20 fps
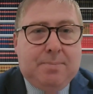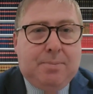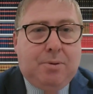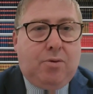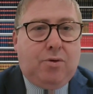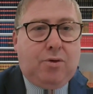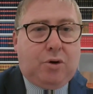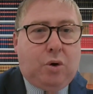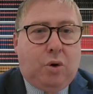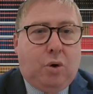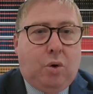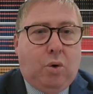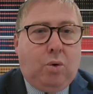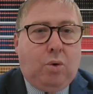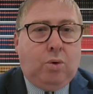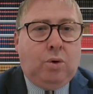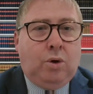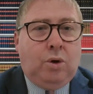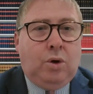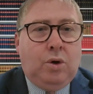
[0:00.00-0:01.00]
people on the
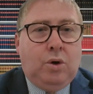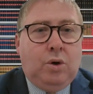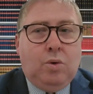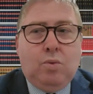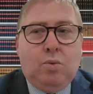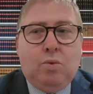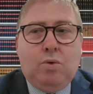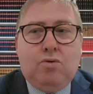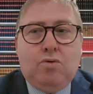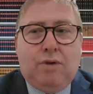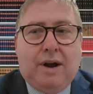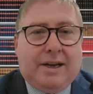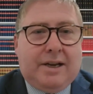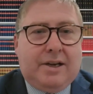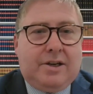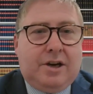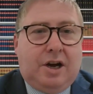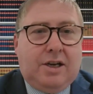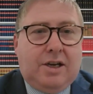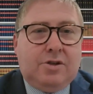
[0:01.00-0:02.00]
call would
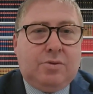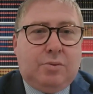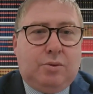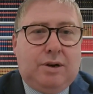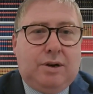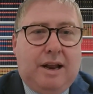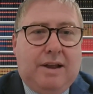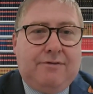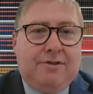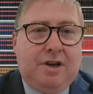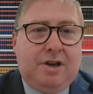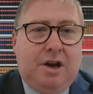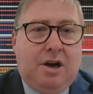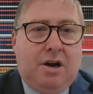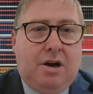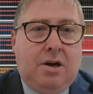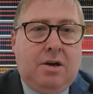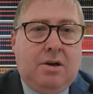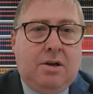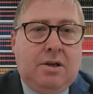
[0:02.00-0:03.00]
recognize what an
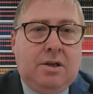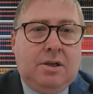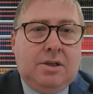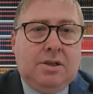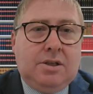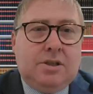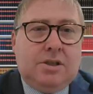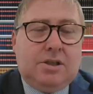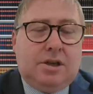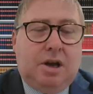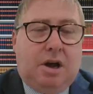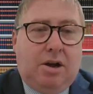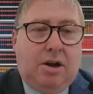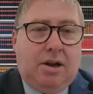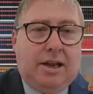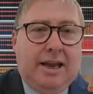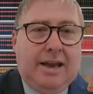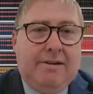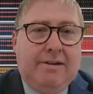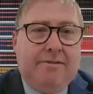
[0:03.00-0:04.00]
FDR
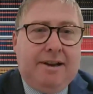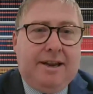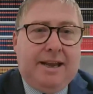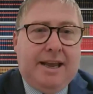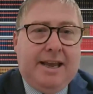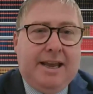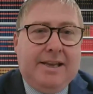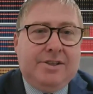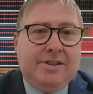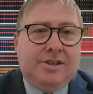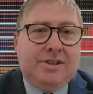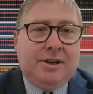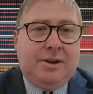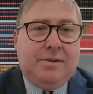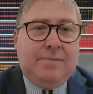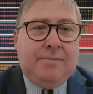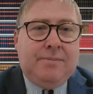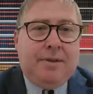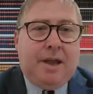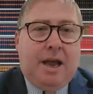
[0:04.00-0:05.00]
style hearing is.
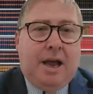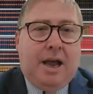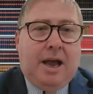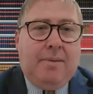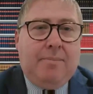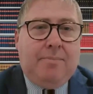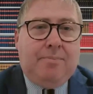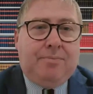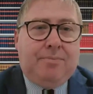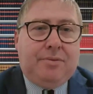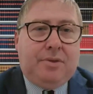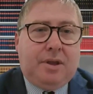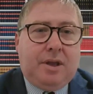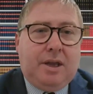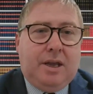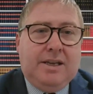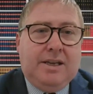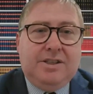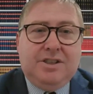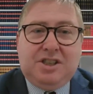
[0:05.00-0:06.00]

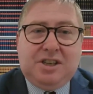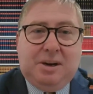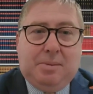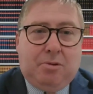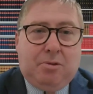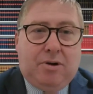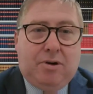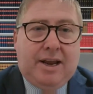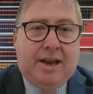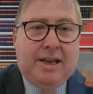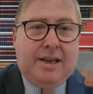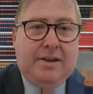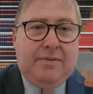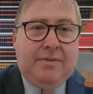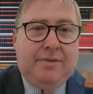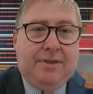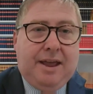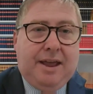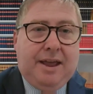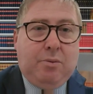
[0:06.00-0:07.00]
In
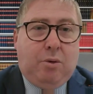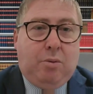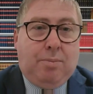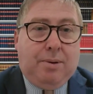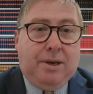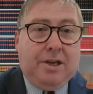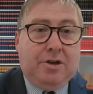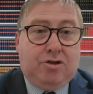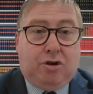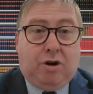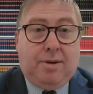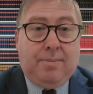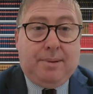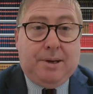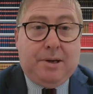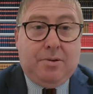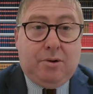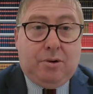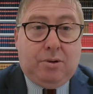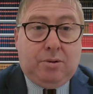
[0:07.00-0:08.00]
summary, there will be a
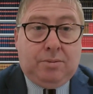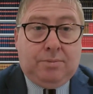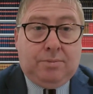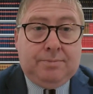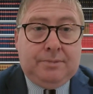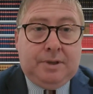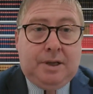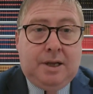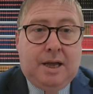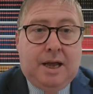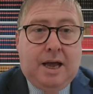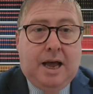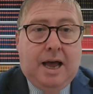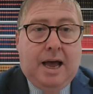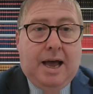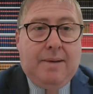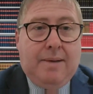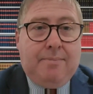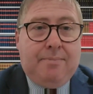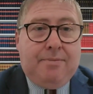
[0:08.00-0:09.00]
tribunal.
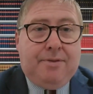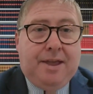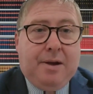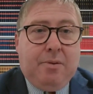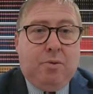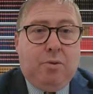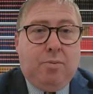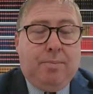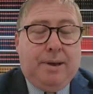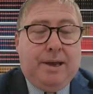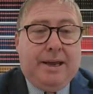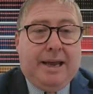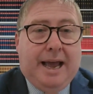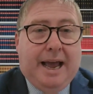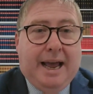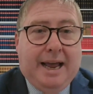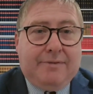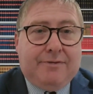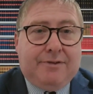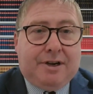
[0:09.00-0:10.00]
There will
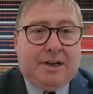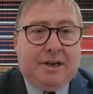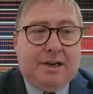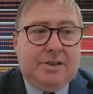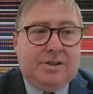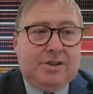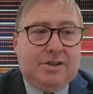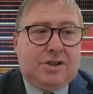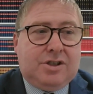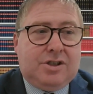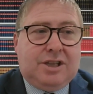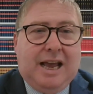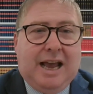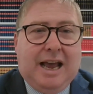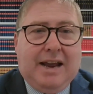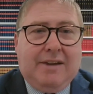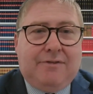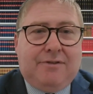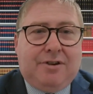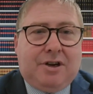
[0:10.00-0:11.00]
be advocates.
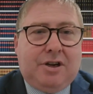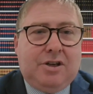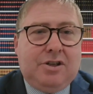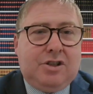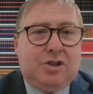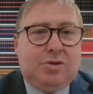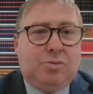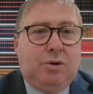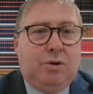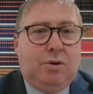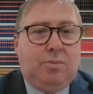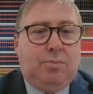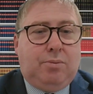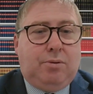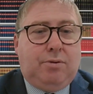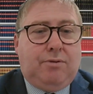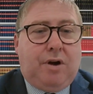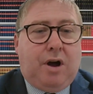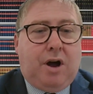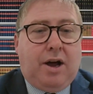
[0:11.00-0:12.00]
The advocates will
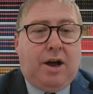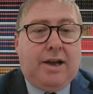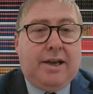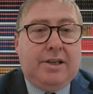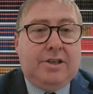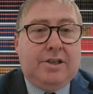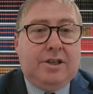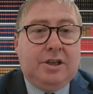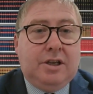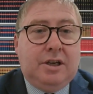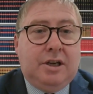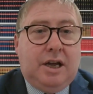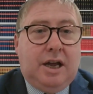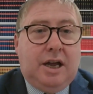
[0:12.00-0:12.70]
provide